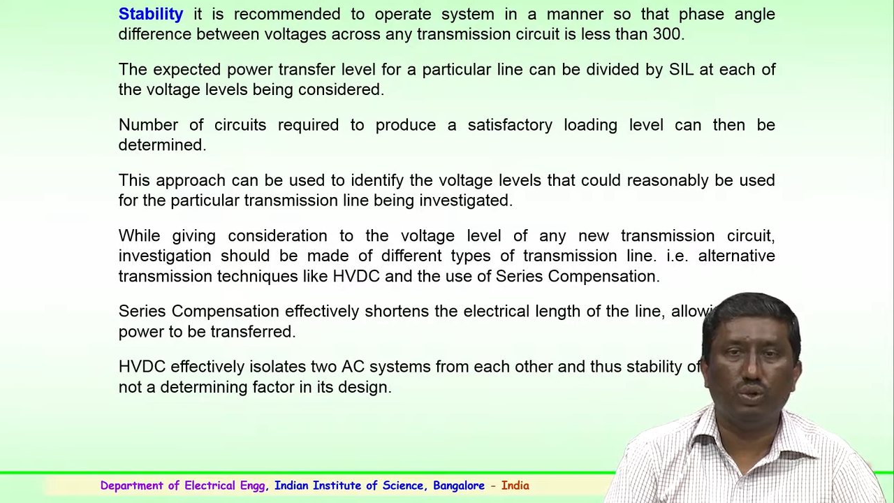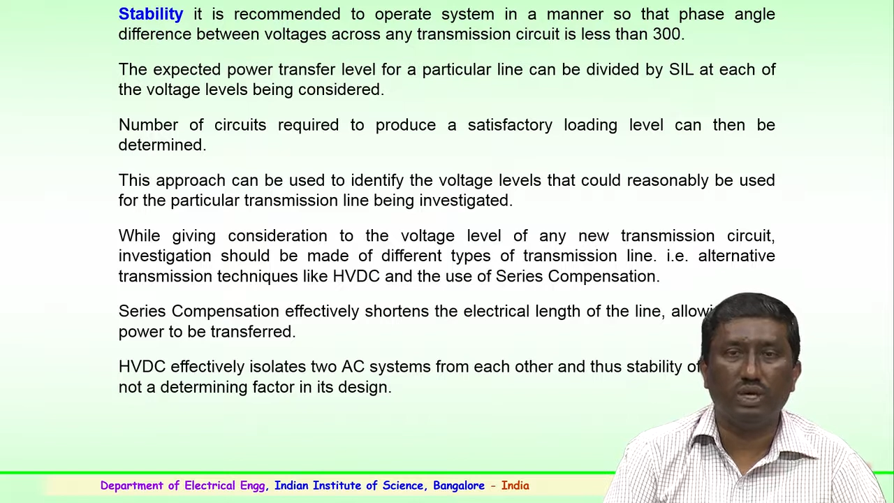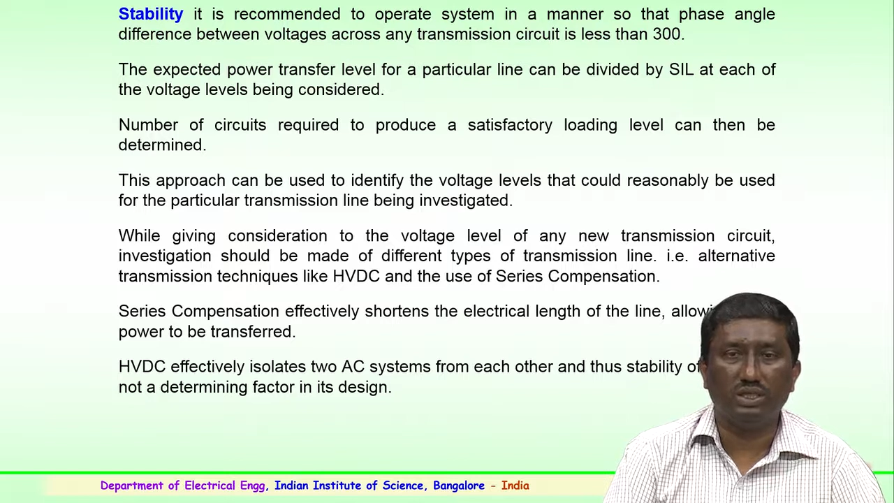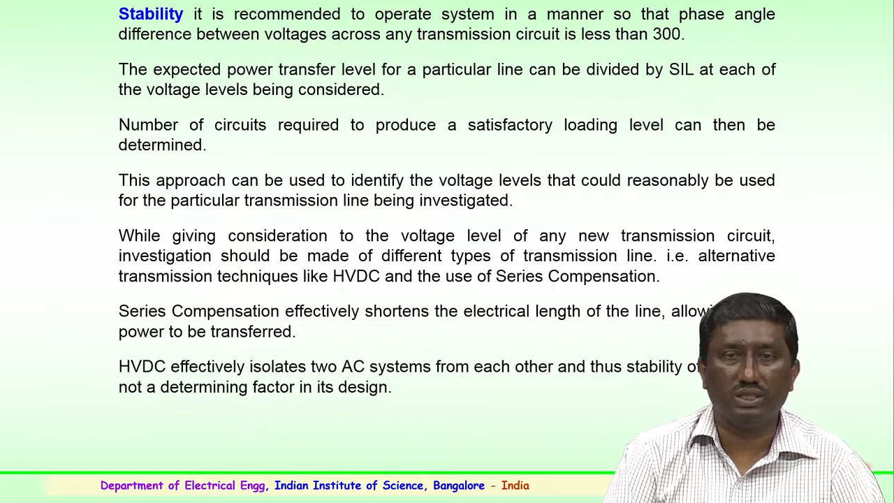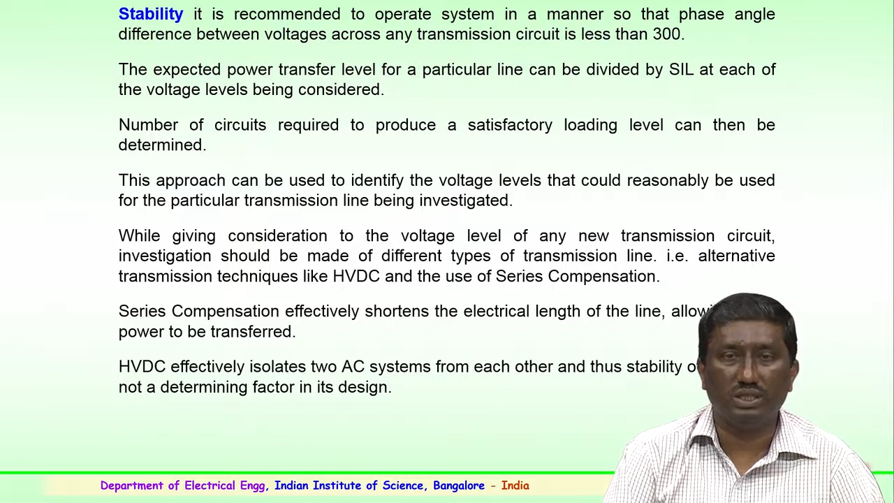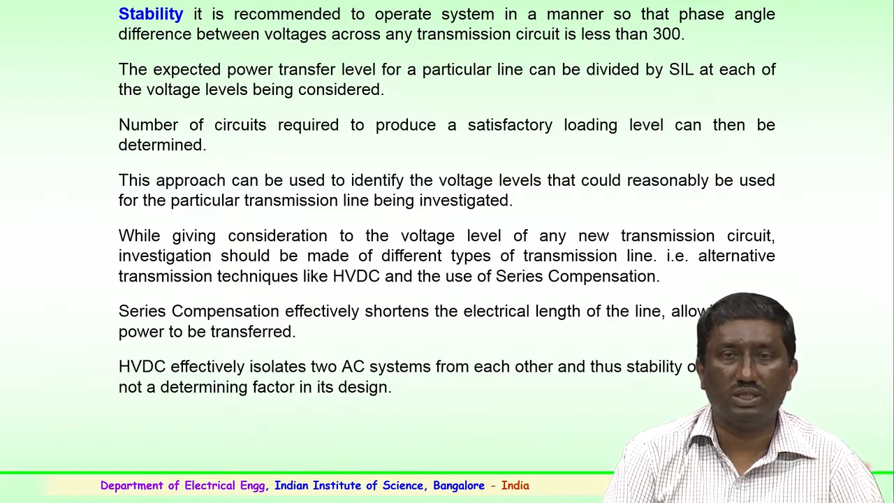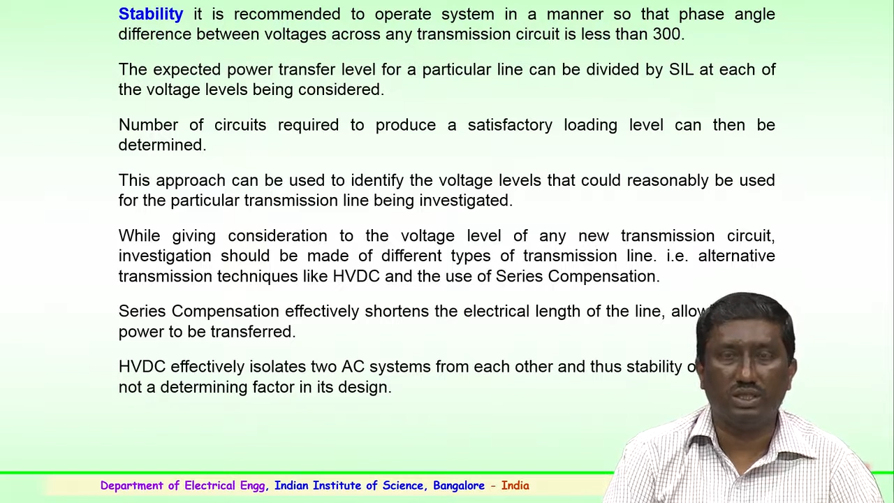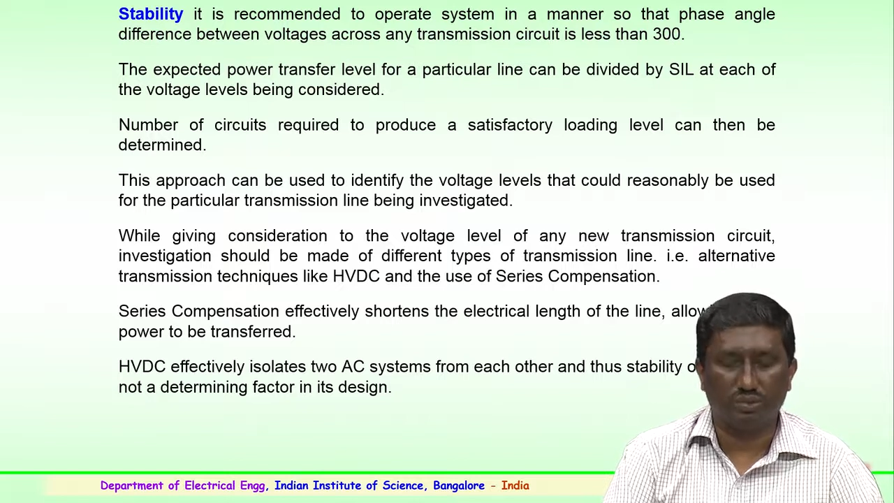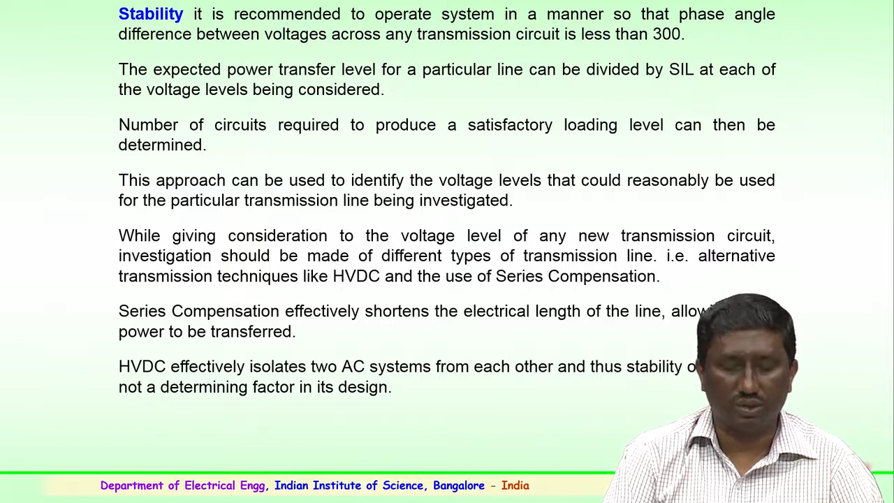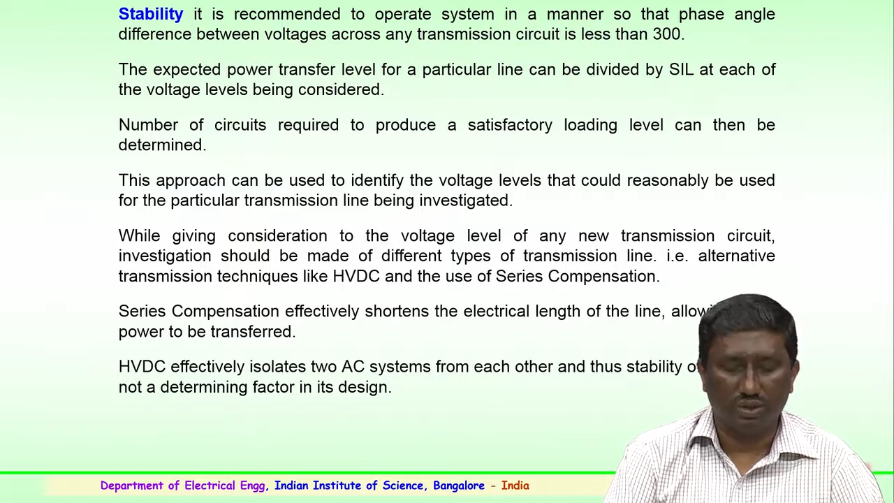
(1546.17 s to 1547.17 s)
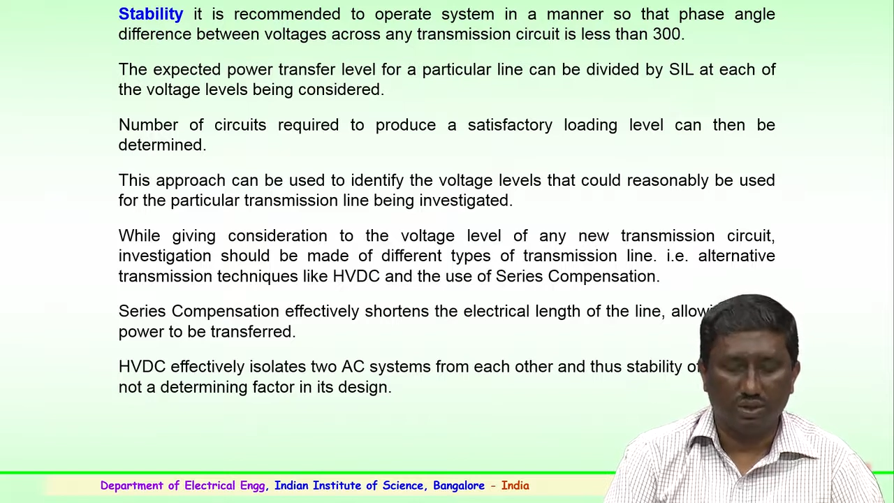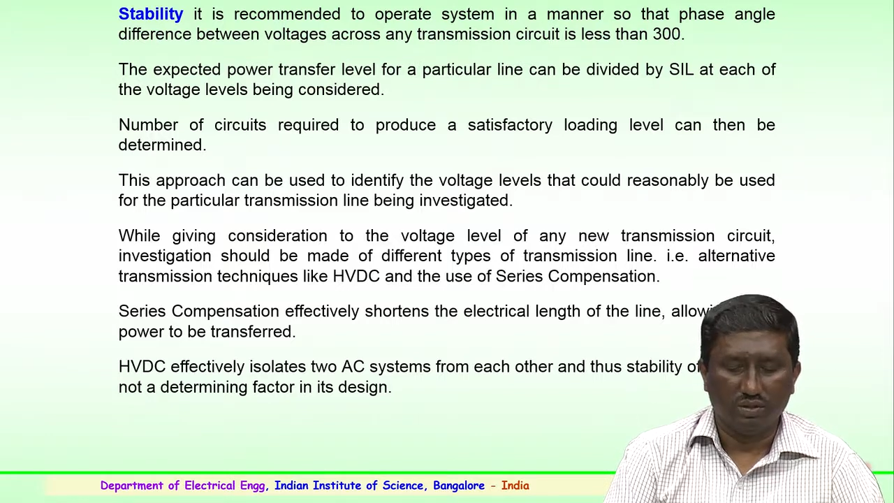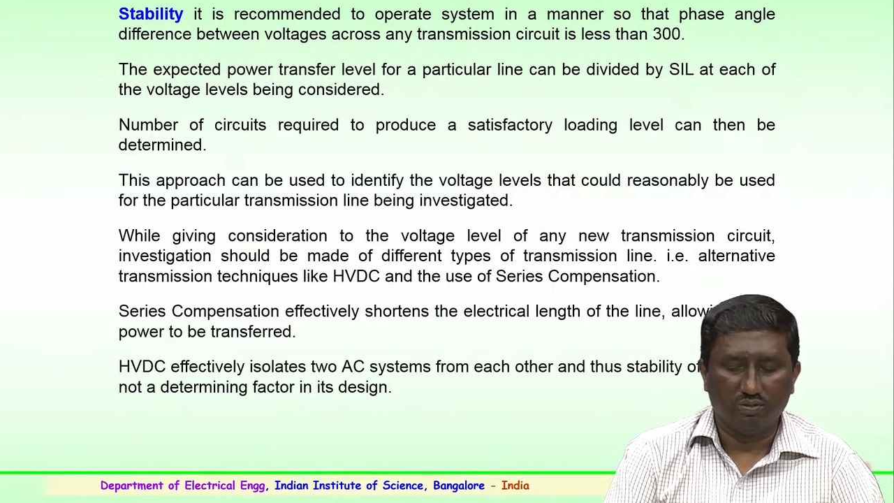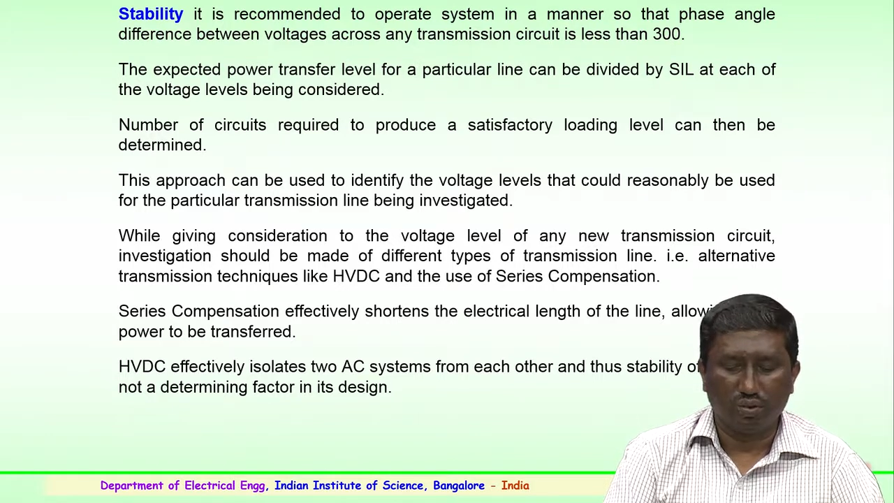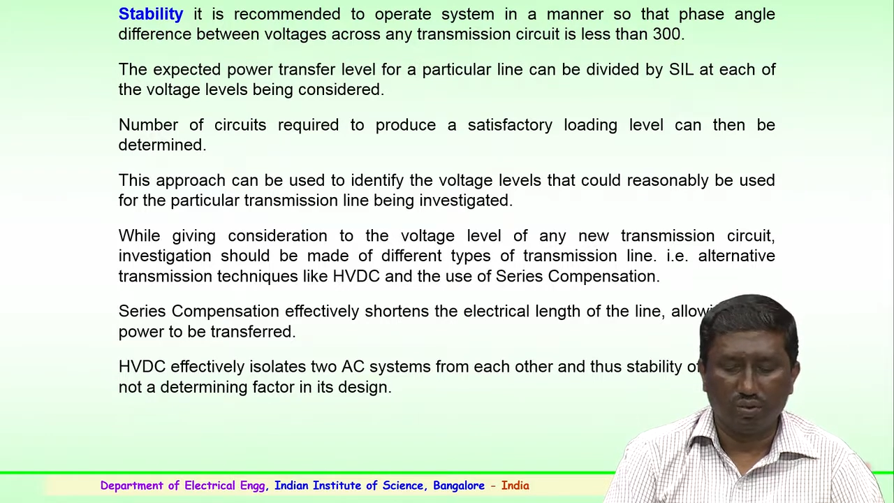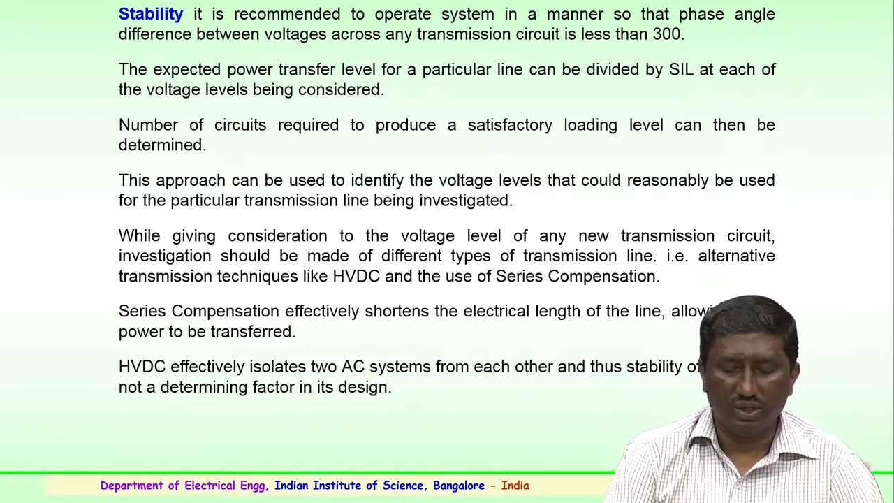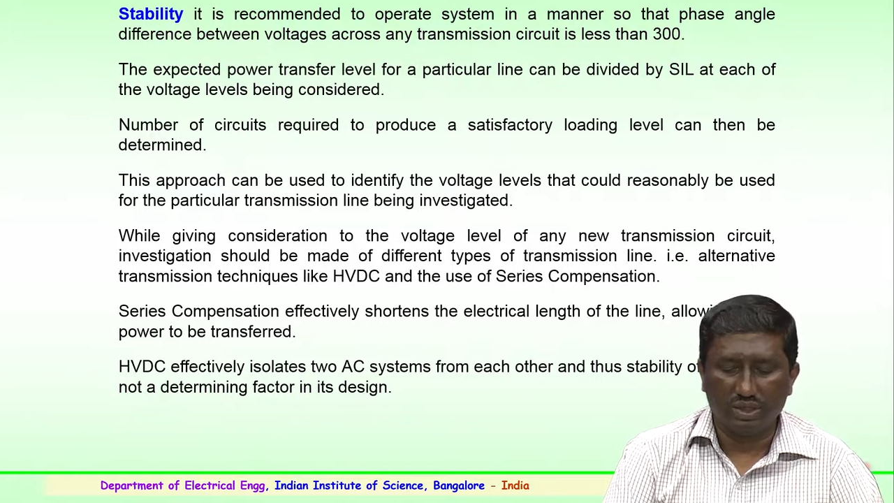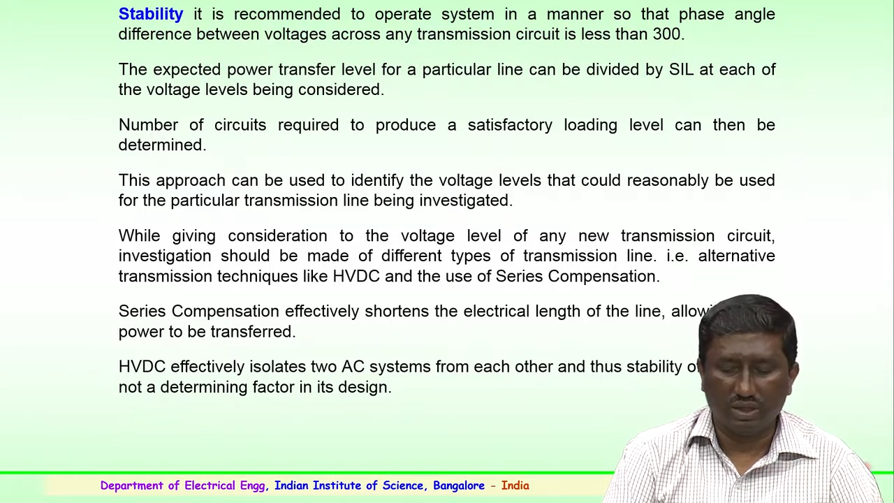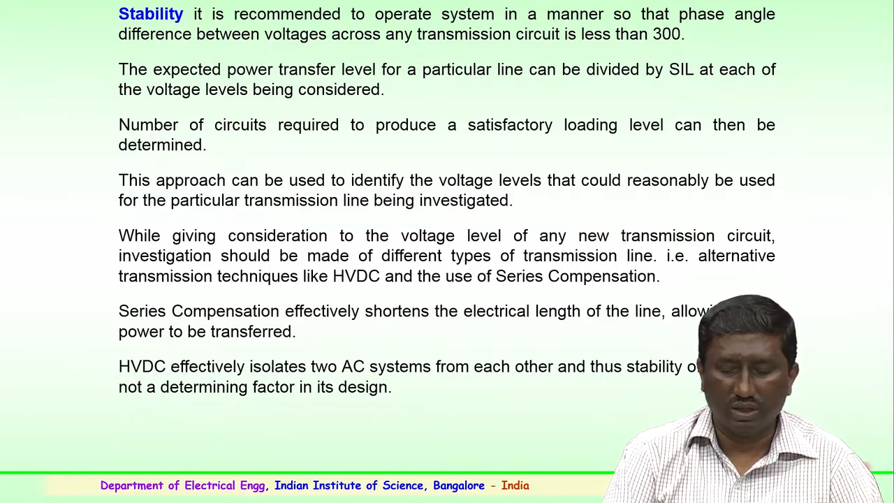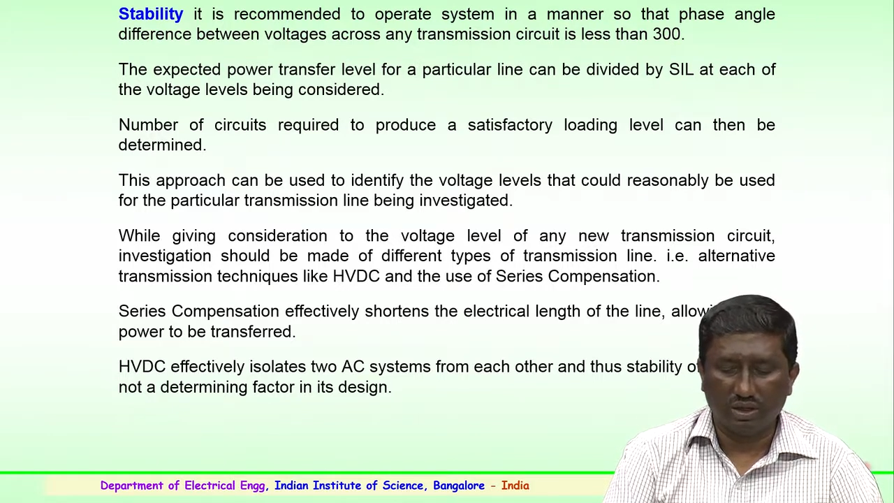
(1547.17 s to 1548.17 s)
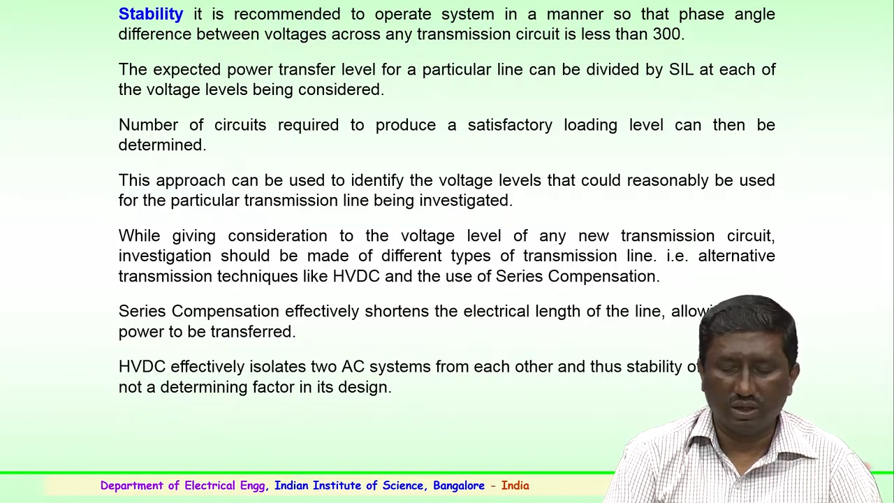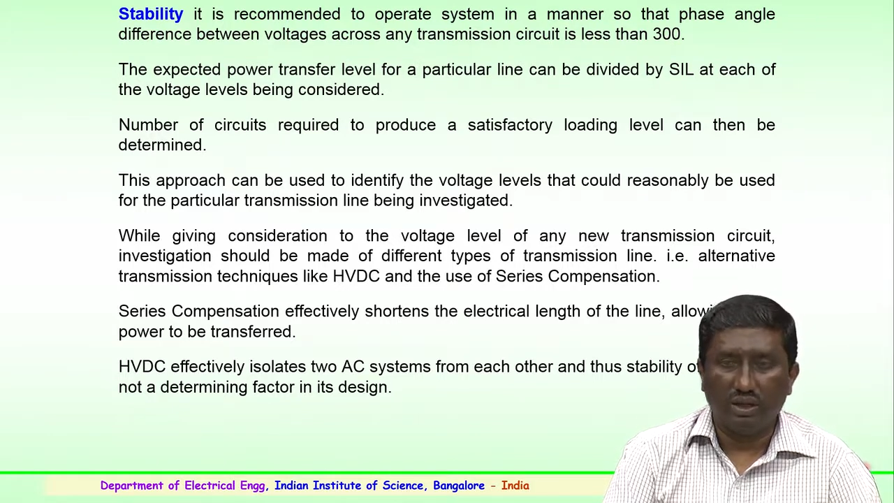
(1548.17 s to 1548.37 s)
AC systems from each other,